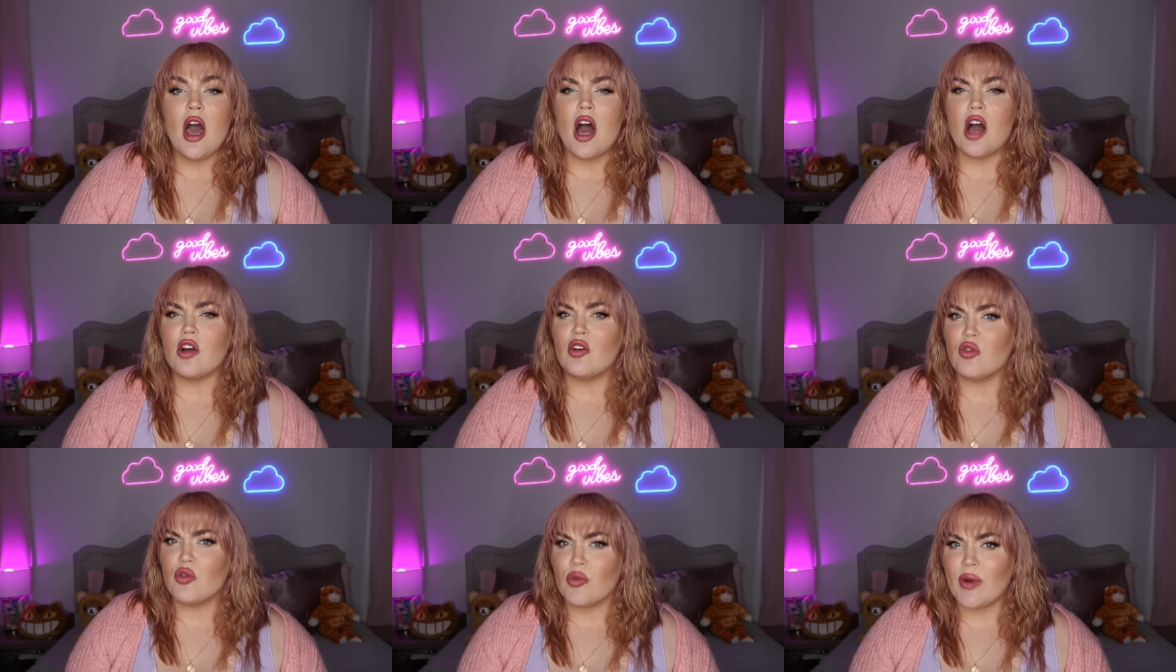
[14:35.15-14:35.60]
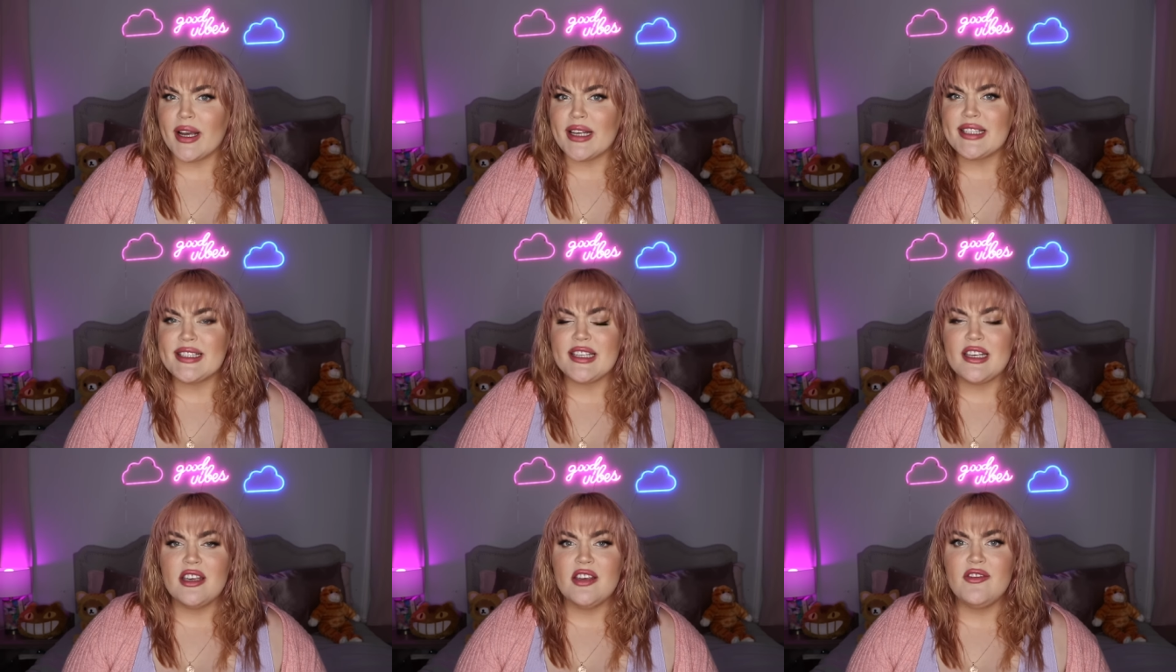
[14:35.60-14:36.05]

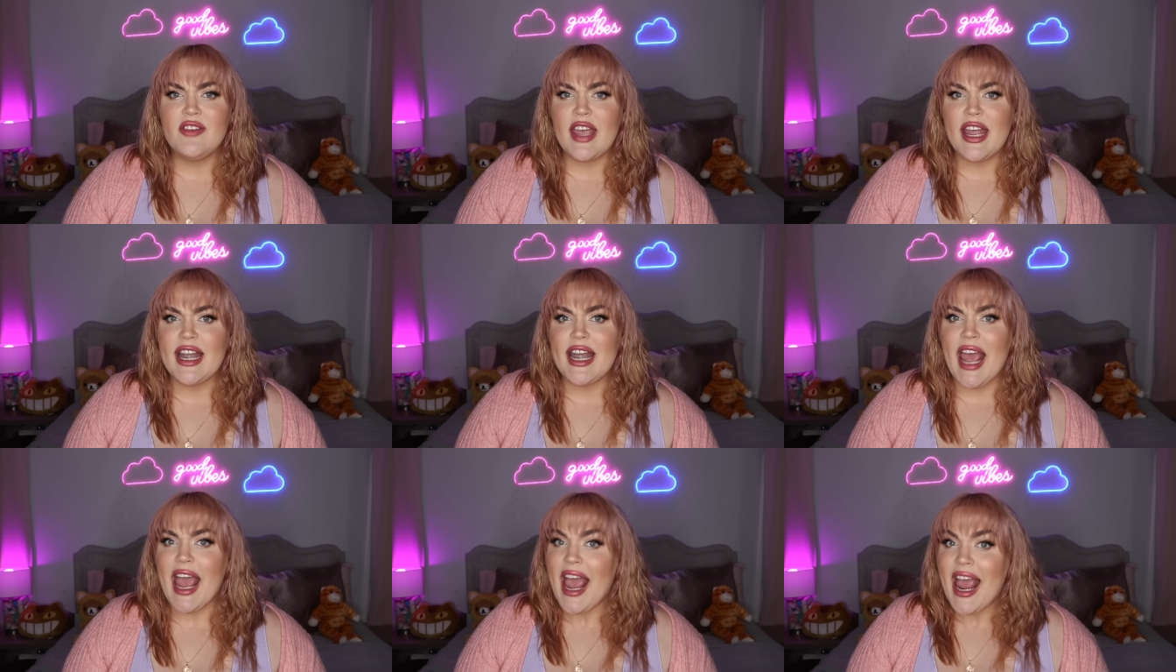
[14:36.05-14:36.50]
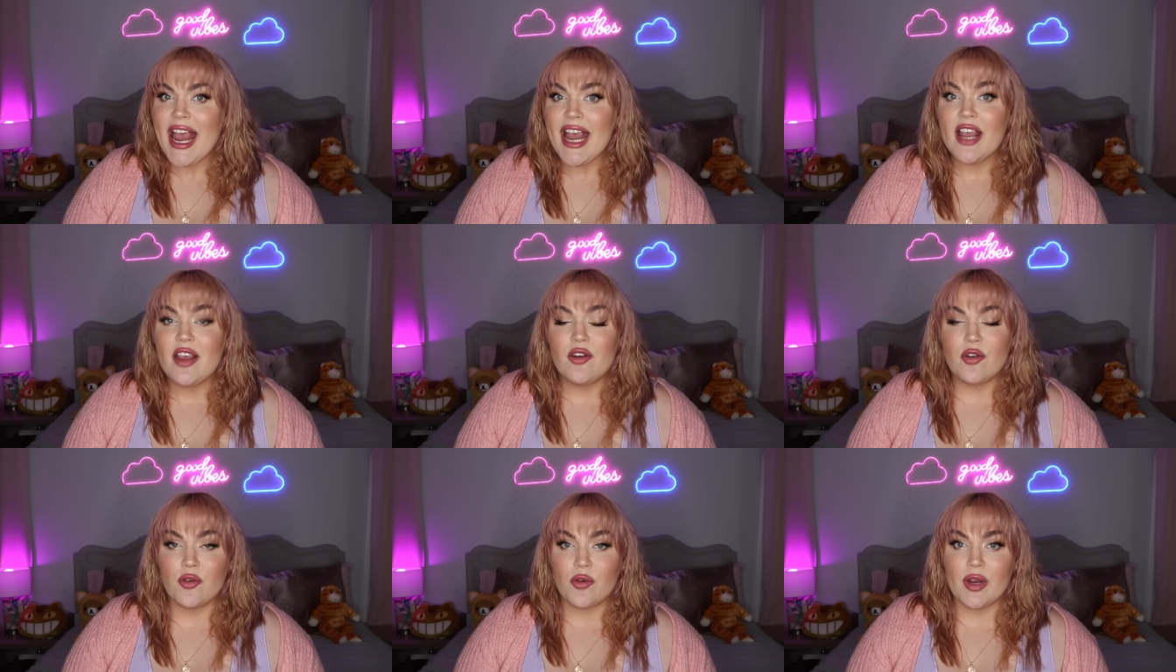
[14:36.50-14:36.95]
aggressive and
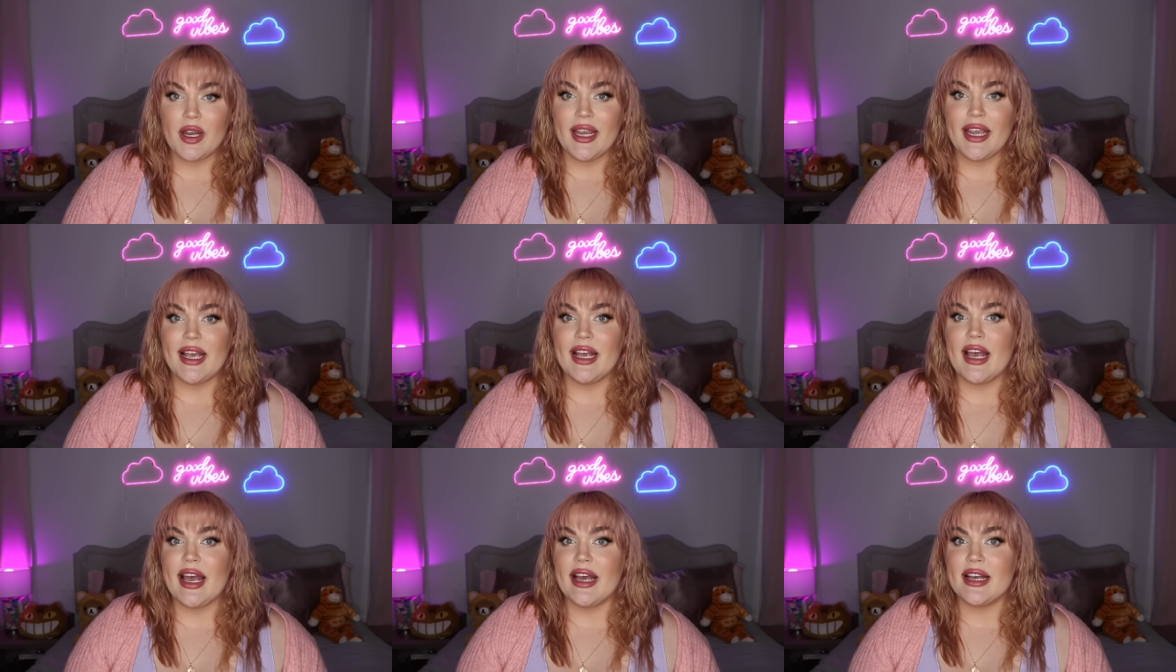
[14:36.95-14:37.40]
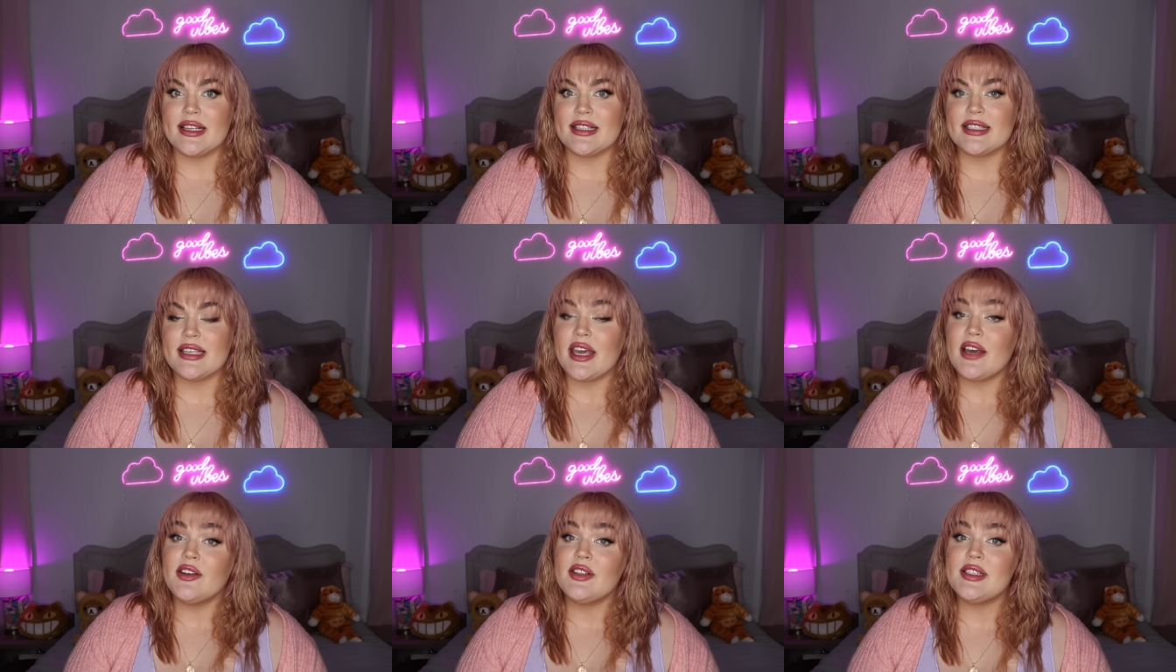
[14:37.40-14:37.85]
angry
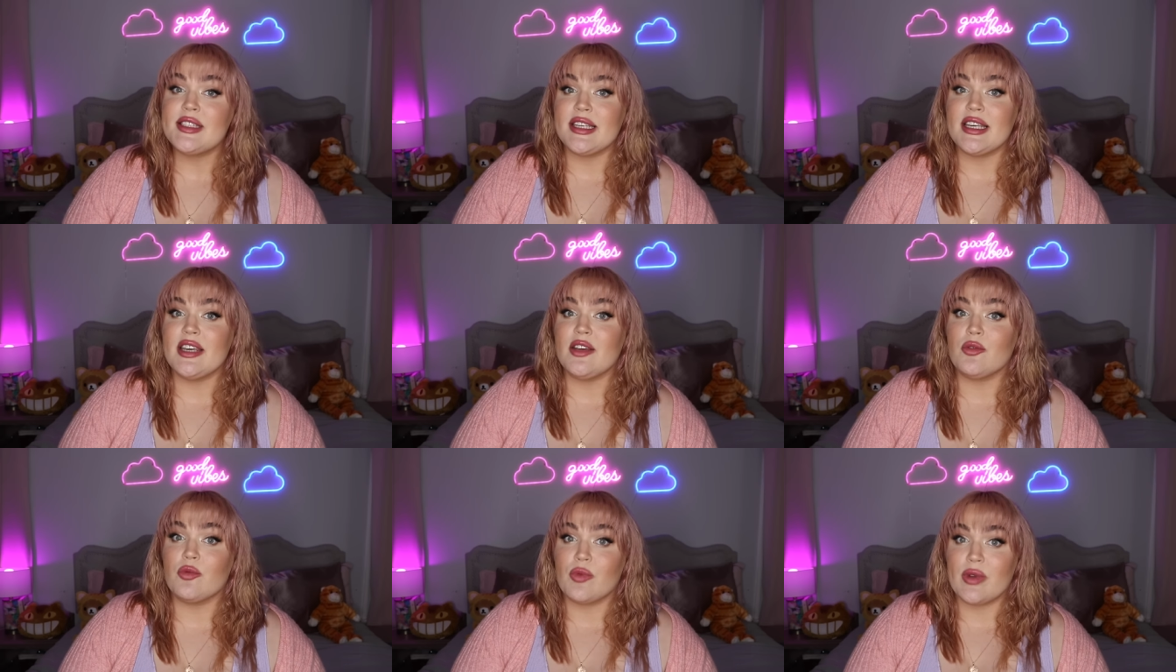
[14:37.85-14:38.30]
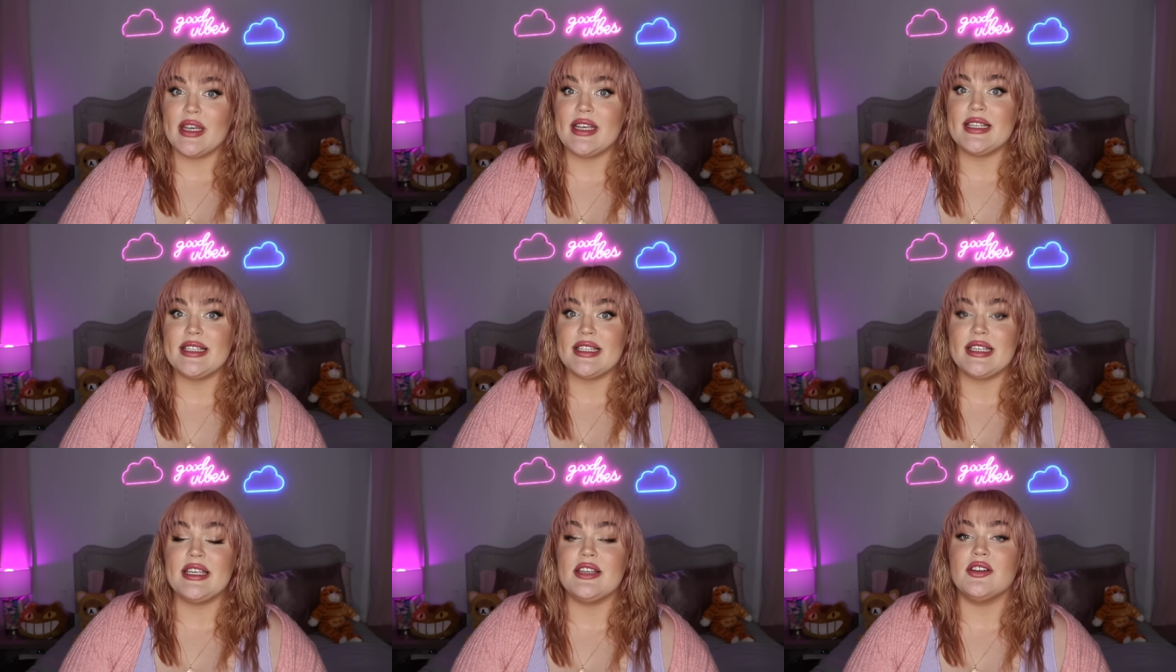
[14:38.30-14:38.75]
as Kelsi
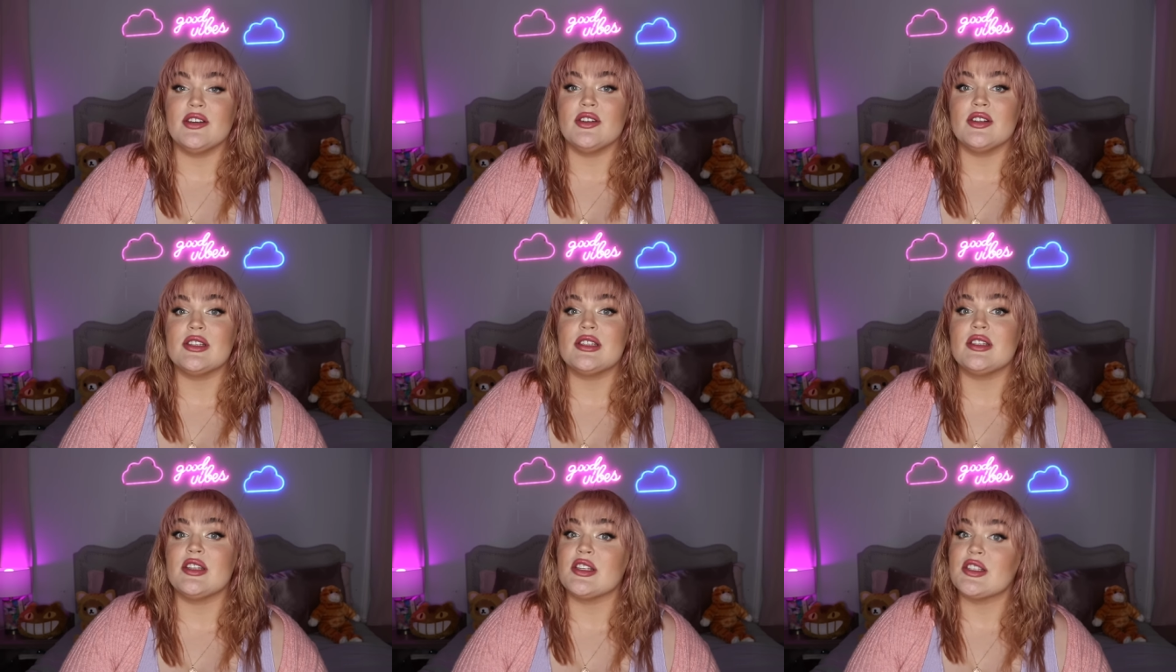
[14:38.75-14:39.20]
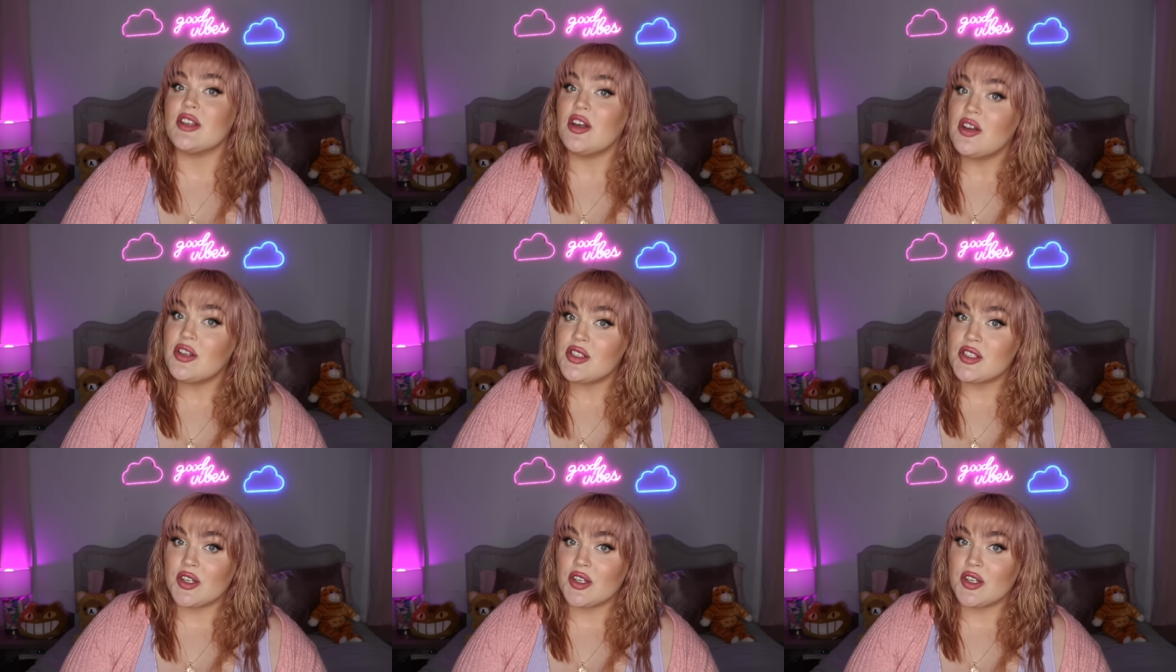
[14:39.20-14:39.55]
reseals the salt